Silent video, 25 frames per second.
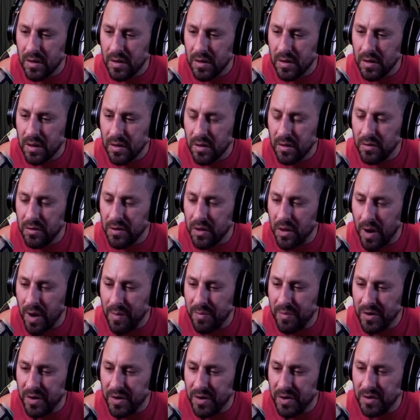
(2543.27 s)
Oh, no, I
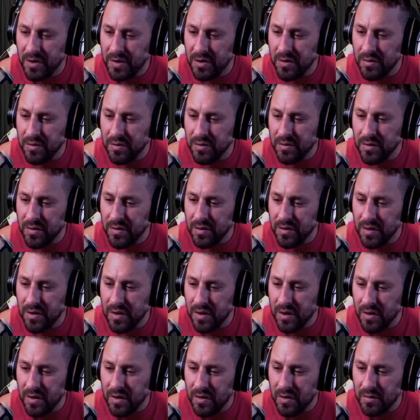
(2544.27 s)
put you.
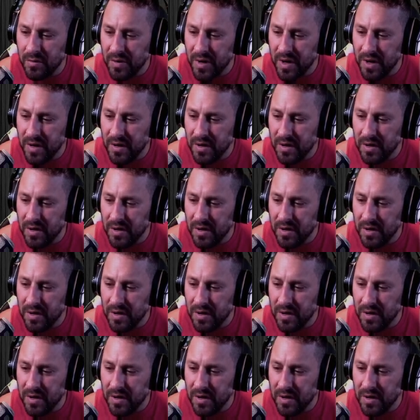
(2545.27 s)
Oh, wait.